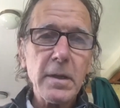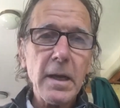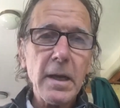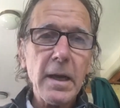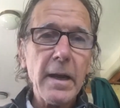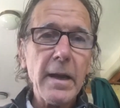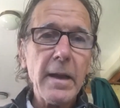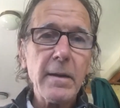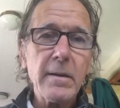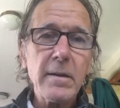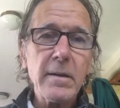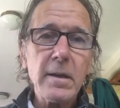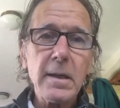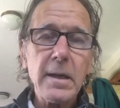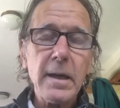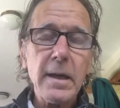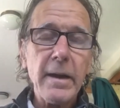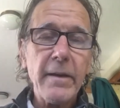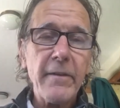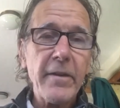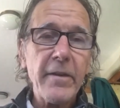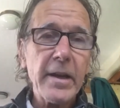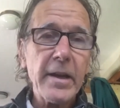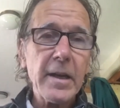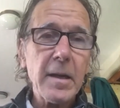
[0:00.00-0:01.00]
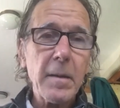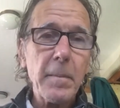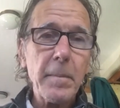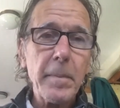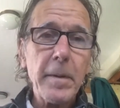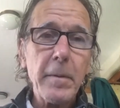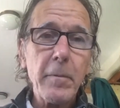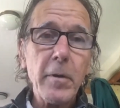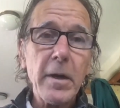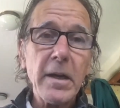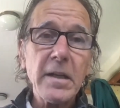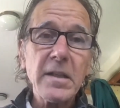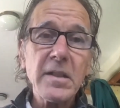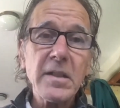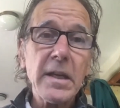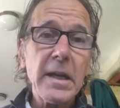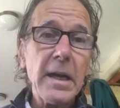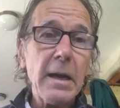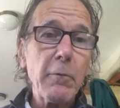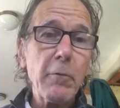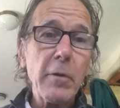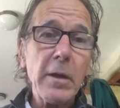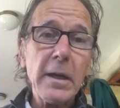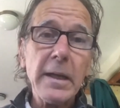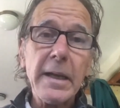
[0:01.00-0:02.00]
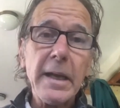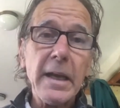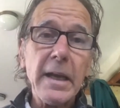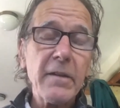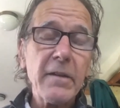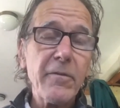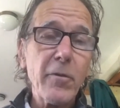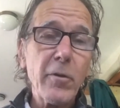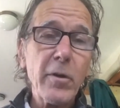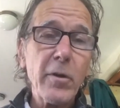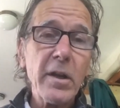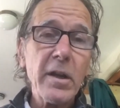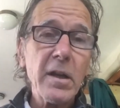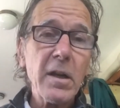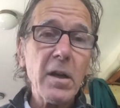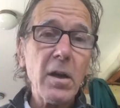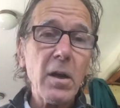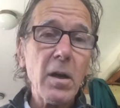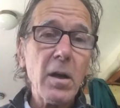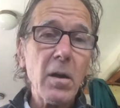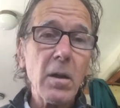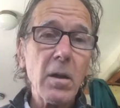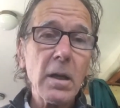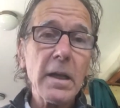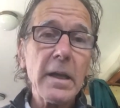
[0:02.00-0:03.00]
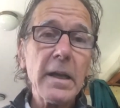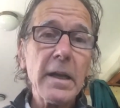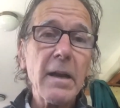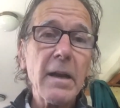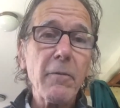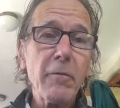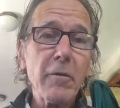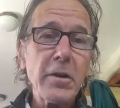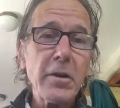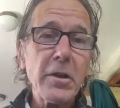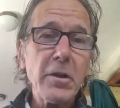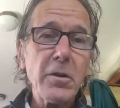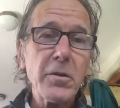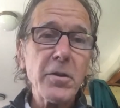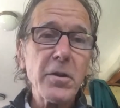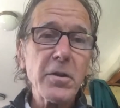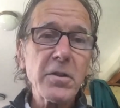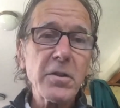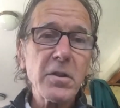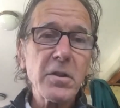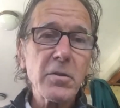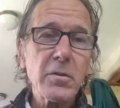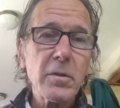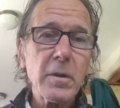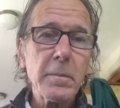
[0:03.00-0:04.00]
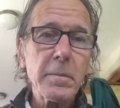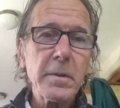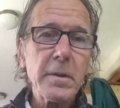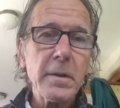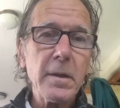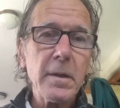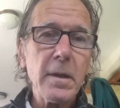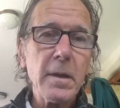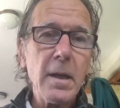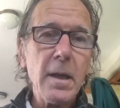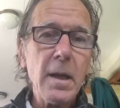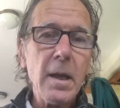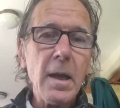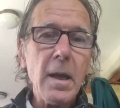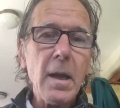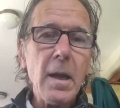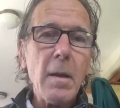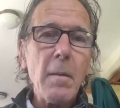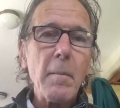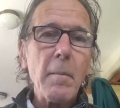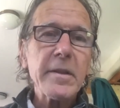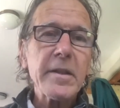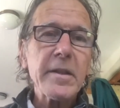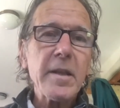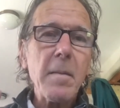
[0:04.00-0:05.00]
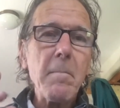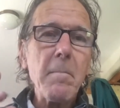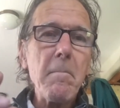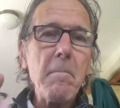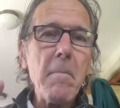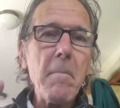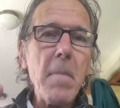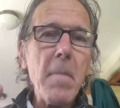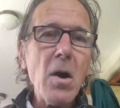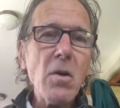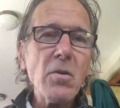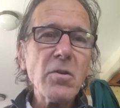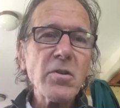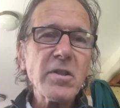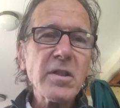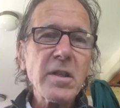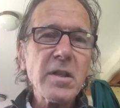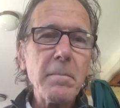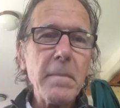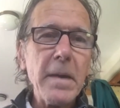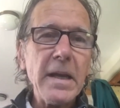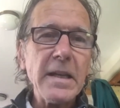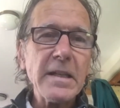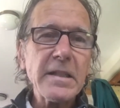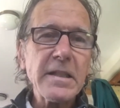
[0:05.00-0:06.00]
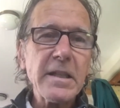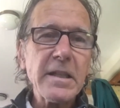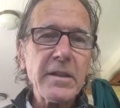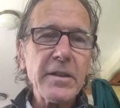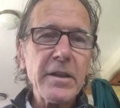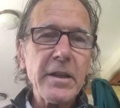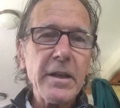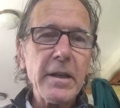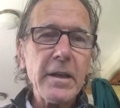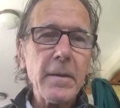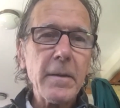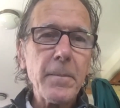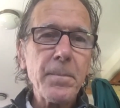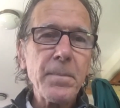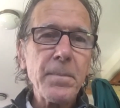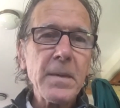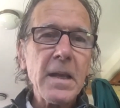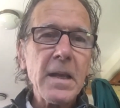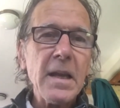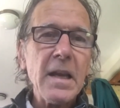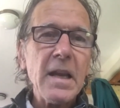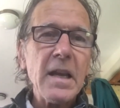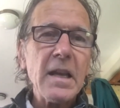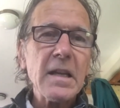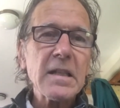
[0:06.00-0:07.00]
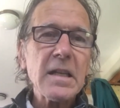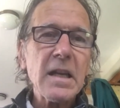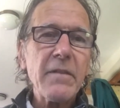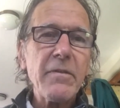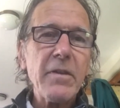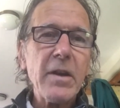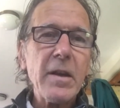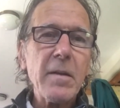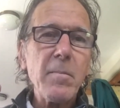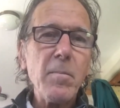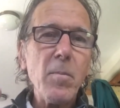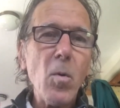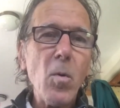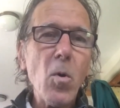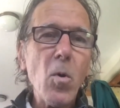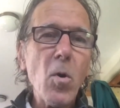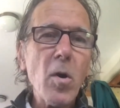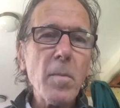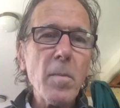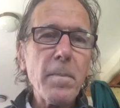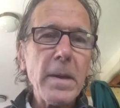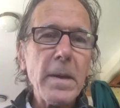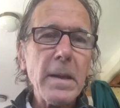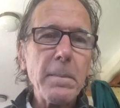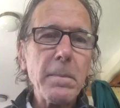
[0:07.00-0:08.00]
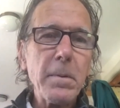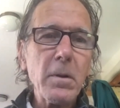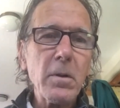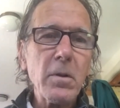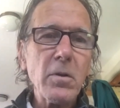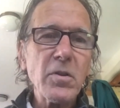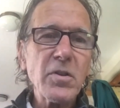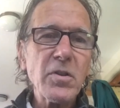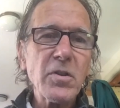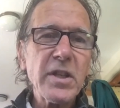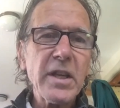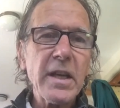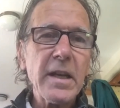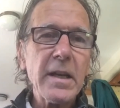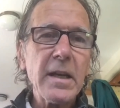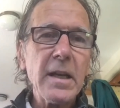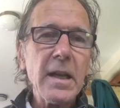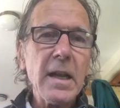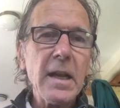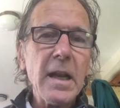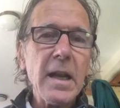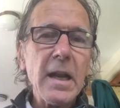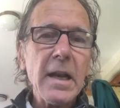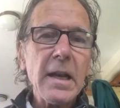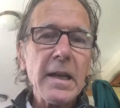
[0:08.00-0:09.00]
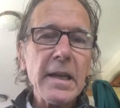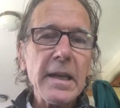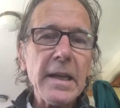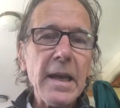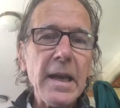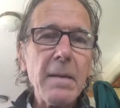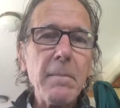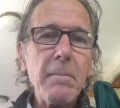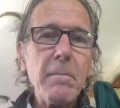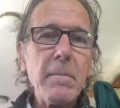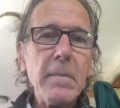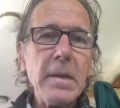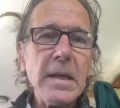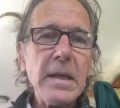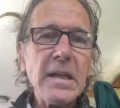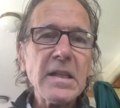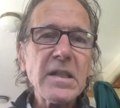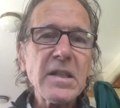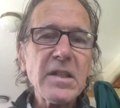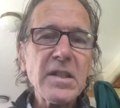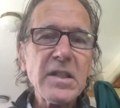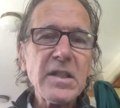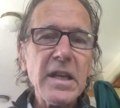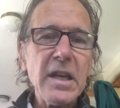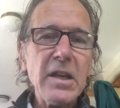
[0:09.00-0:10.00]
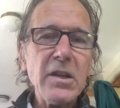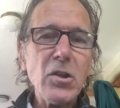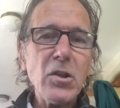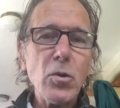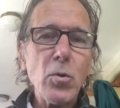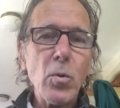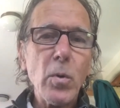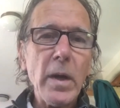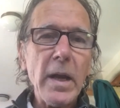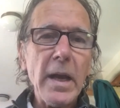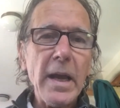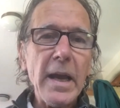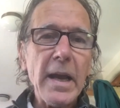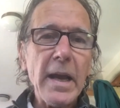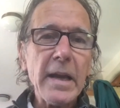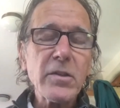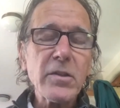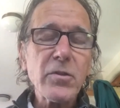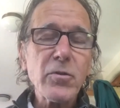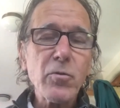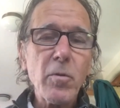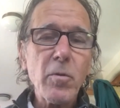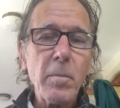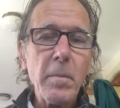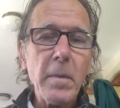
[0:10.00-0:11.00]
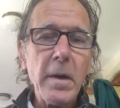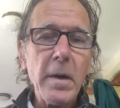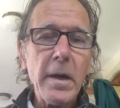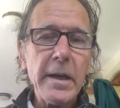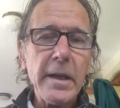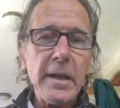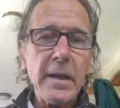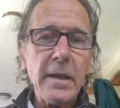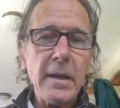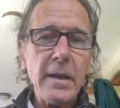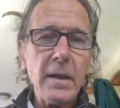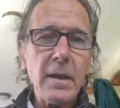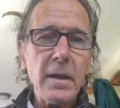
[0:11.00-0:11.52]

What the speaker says: I've had a couple people write saying, I really can't afford it at all. And I've renewed their subscription. But the most amazing thing is I've had more people who said, let me send you extra money.